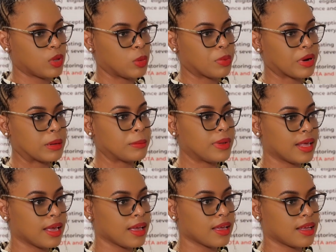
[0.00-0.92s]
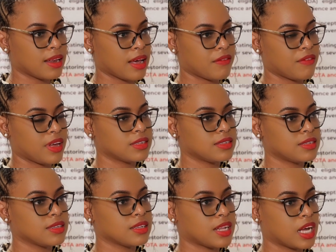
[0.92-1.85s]
blueprint play in
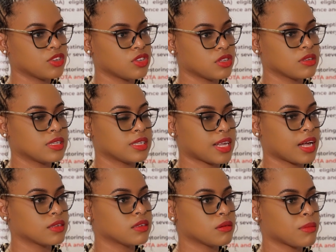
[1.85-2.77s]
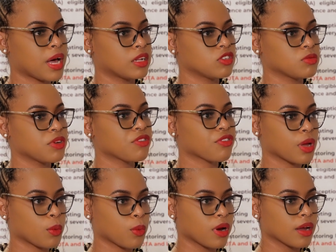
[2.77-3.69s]
advancing the National Disaster Management
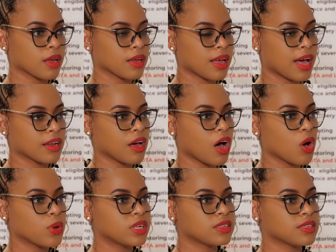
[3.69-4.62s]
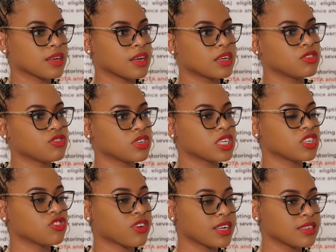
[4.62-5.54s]
Framework, and how is the country
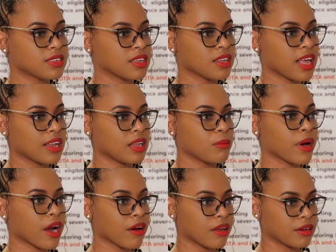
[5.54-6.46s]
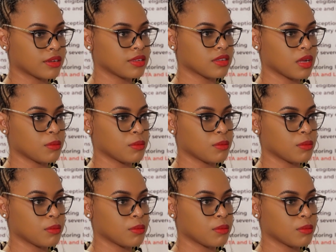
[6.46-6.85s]
addressing any barriers to